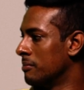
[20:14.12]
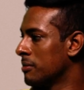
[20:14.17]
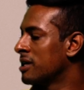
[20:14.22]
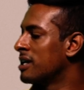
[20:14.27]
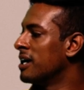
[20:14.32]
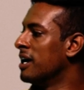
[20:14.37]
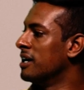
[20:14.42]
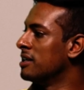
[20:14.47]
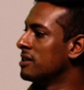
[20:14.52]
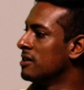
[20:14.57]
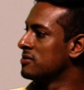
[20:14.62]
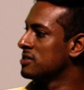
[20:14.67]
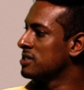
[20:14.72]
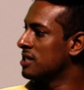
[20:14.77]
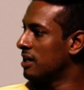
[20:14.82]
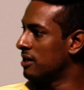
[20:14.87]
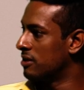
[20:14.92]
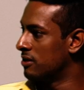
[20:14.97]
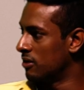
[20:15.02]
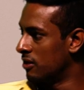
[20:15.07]
creative
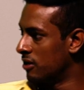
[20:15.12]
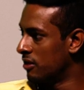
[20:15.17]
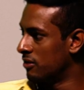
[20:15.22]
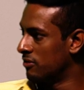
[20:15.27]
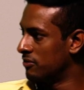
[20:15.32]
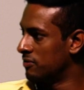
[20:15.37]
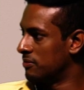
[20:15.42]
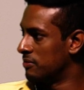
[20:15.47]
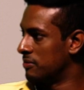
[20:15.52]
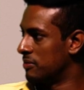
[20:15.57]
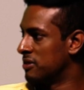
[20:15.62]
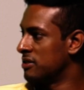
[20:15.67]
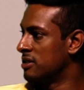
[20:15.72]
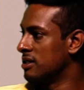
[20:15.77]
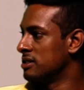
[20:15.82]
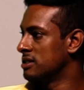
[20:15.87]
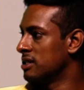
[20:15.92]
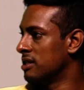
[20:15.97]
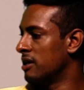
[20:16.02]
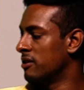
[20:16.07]
side of the
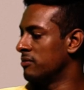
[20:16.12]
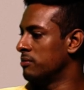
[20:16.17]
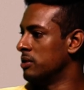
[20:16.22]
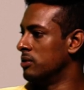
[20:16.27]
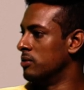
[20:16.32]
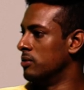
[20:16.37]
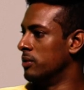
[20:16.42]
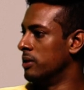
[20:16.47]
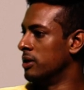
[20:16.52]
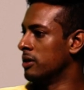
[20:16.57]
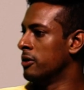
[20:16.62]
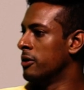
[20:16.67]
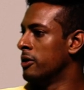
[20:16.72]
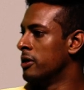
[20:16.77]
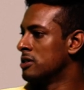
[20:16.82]
things that I've been doing.